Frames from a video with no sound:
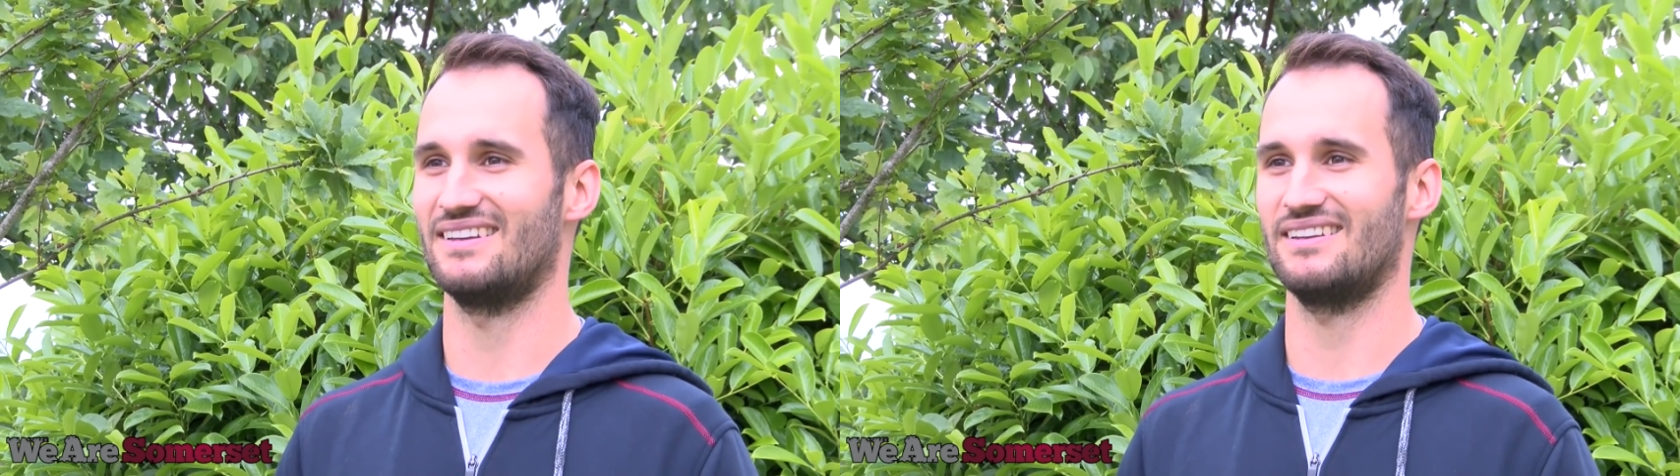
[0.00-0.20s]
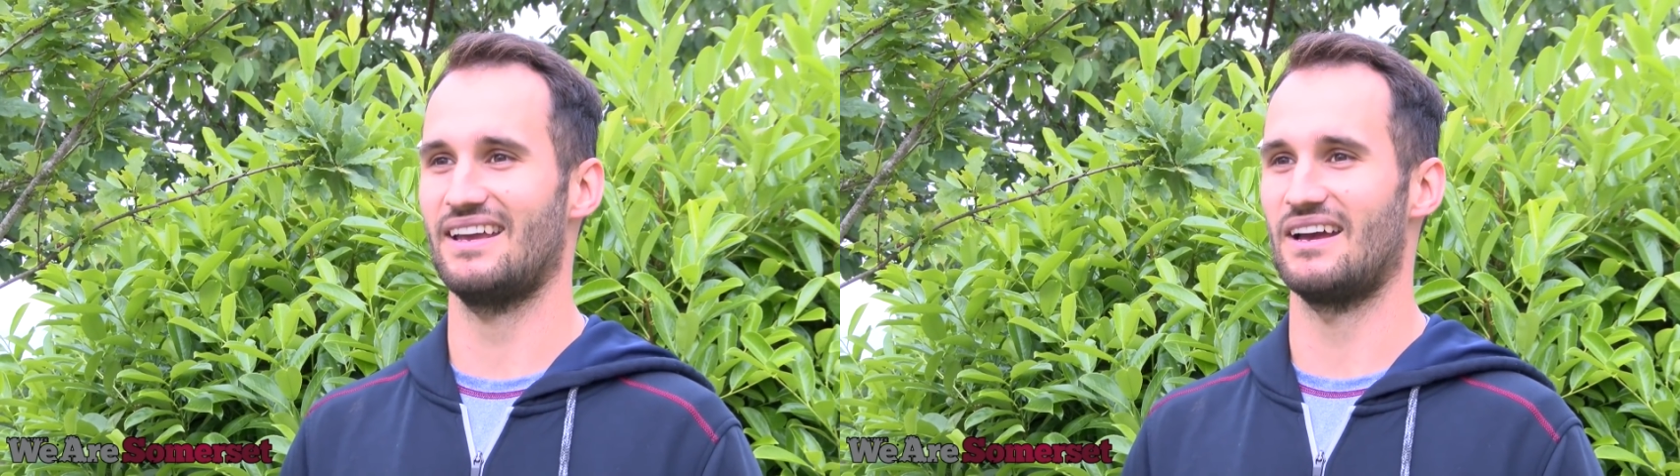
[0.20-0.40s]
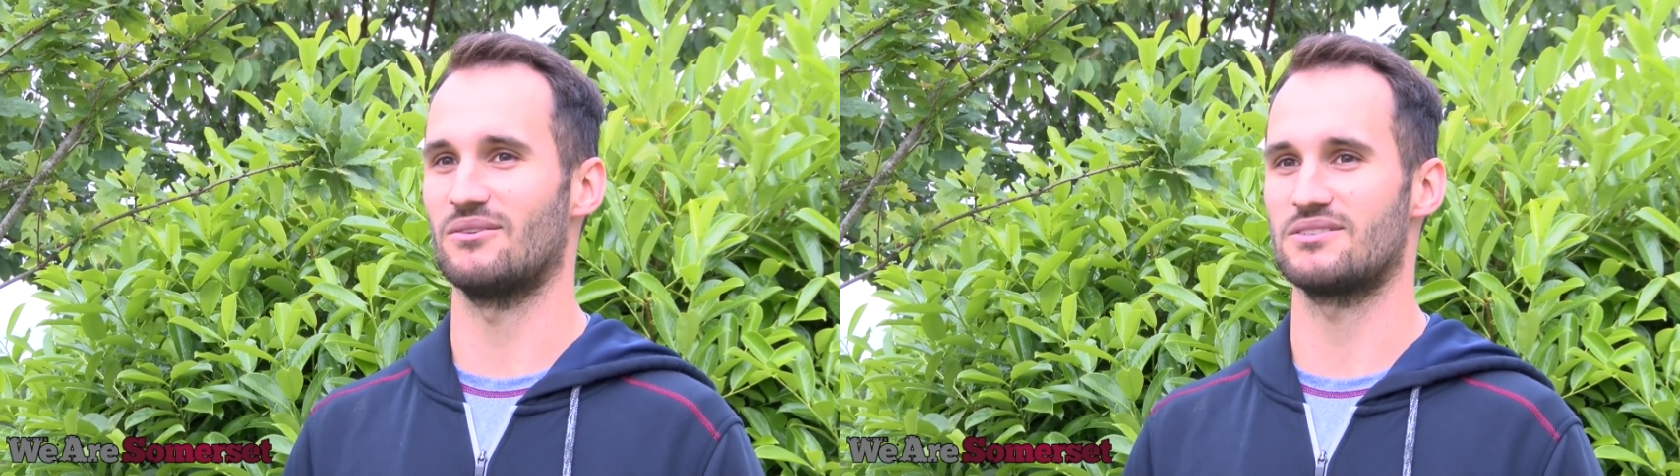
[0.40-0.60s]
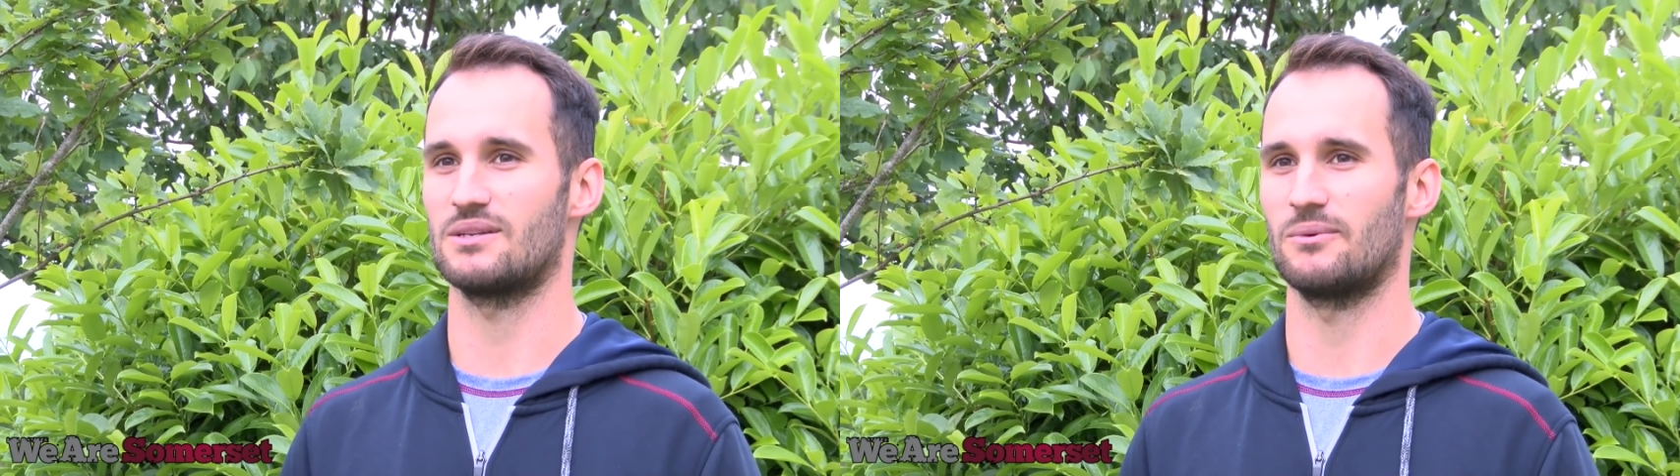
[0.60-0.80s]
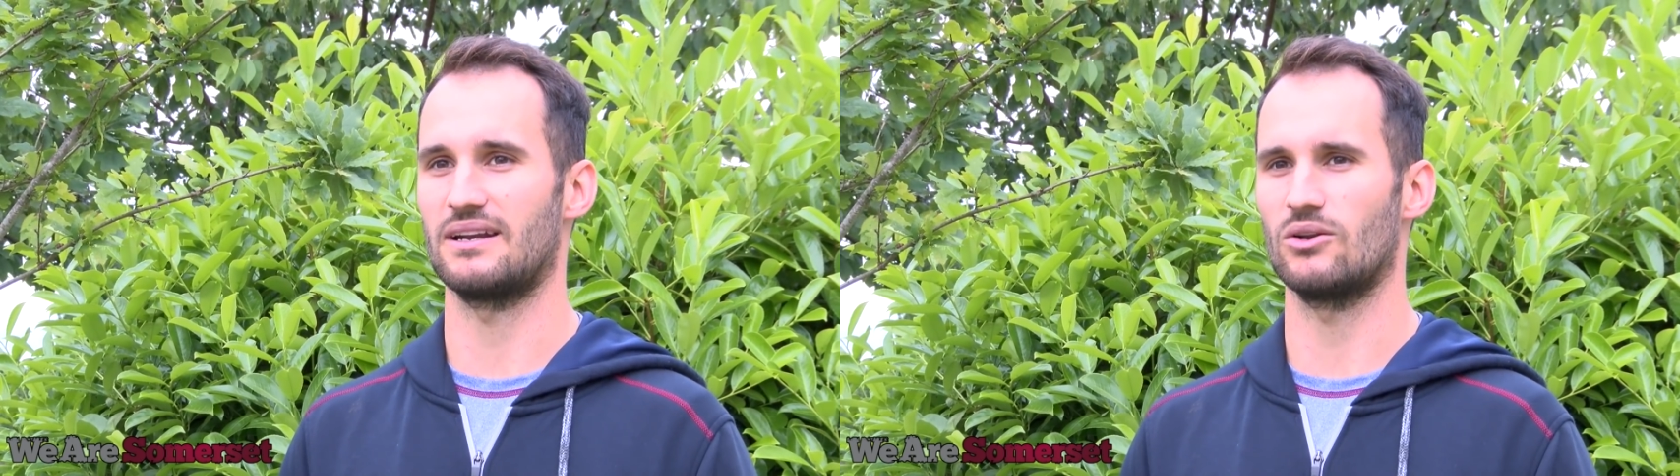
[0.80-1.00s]
Yeah,
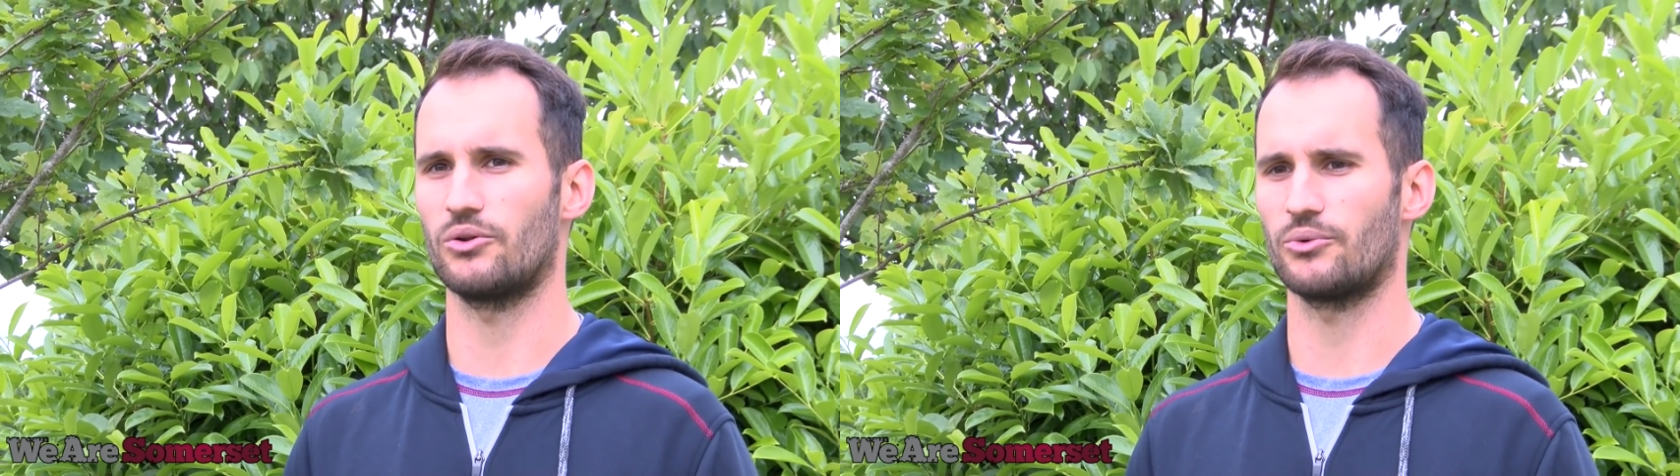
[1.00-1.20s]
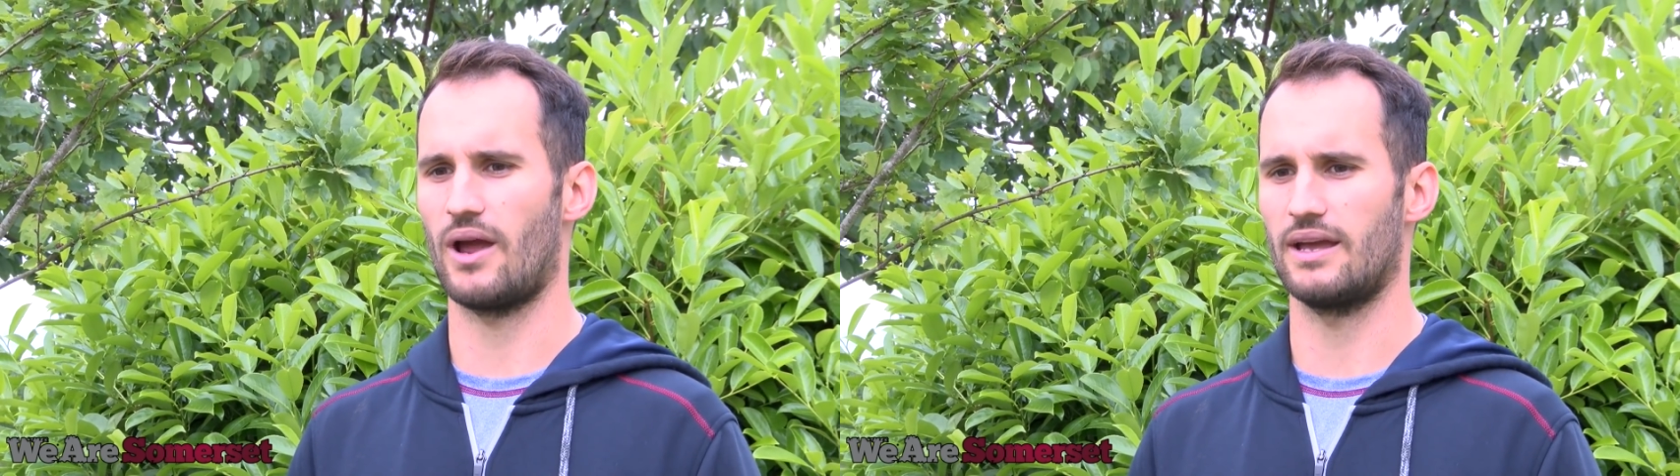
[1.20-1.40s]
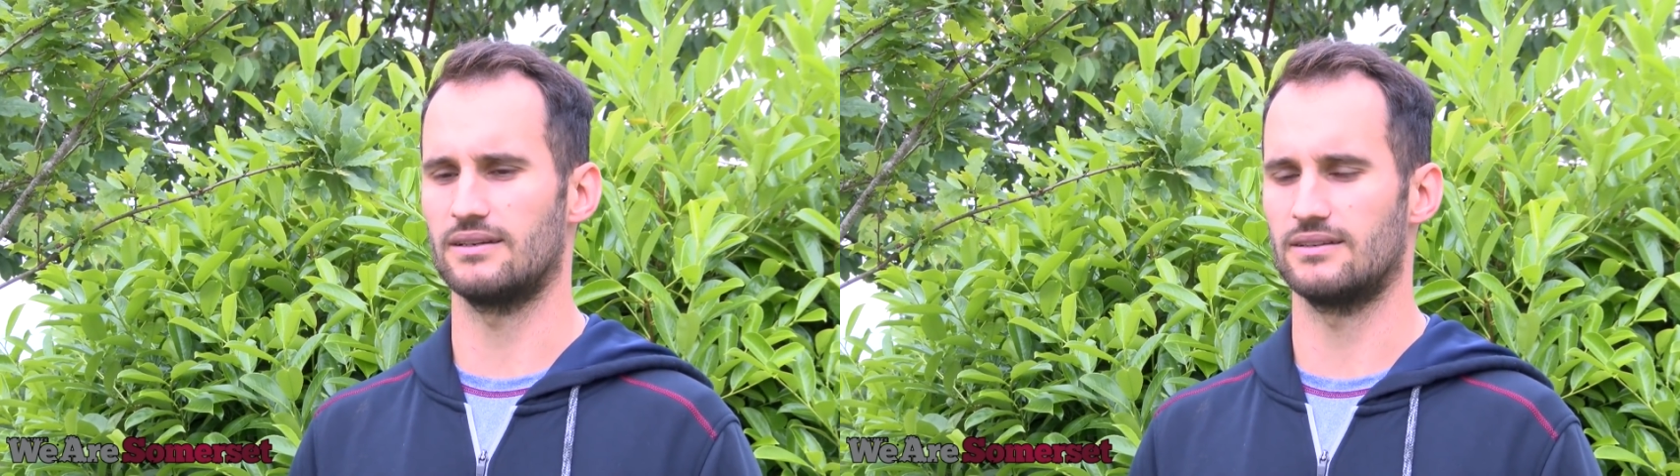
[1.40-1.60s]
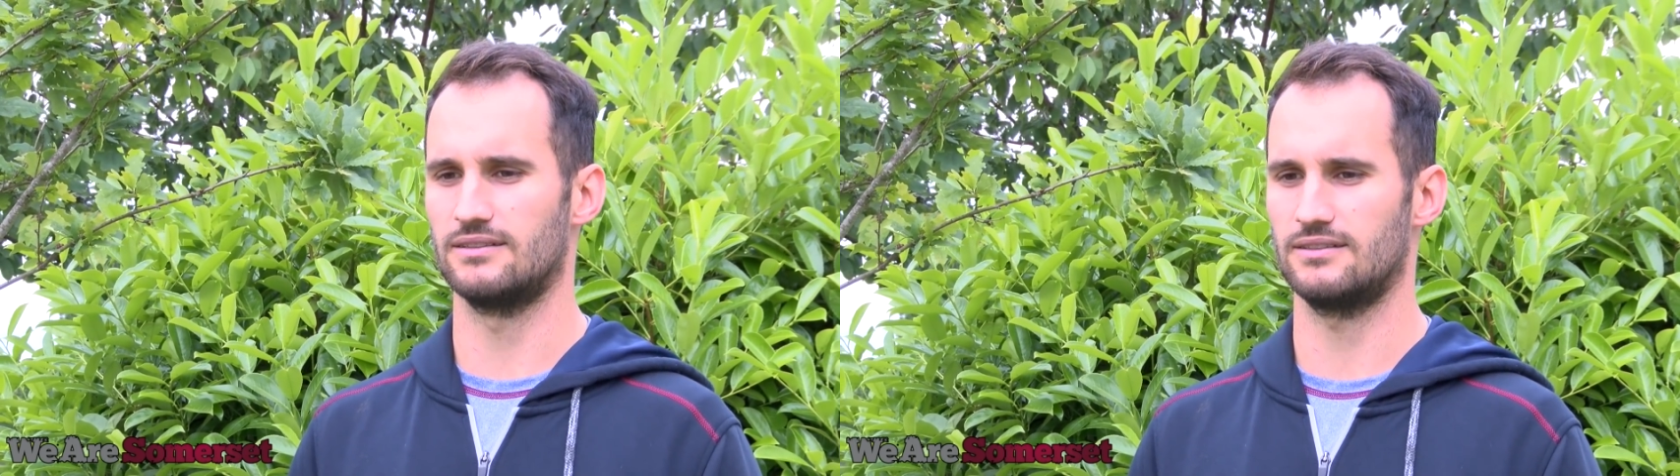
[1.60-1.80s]
obviously we had a lot of rain